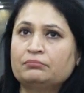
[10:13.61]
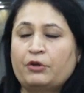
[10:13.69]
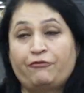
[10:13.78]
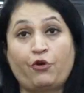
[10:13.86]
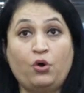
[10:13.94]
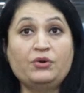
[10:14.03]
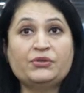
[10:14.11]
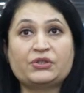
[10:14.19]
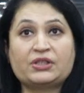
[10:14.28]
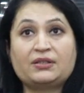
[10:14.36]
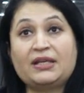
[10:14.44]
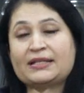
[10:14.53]
Of
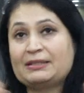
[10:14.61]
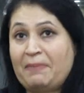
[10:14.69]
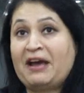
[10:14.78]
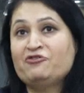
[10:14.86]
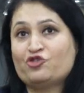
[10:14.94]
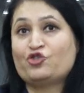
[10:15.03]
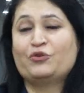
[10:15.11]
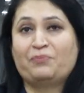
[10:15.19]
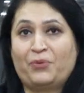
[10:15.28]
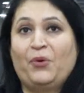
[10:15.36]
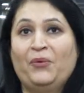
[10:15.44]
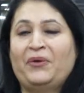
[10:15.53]
course, the expansion
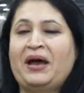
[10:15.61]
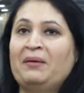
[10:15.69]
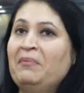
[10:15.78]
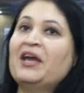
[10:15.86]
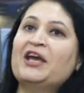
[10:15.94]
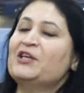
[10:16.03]
program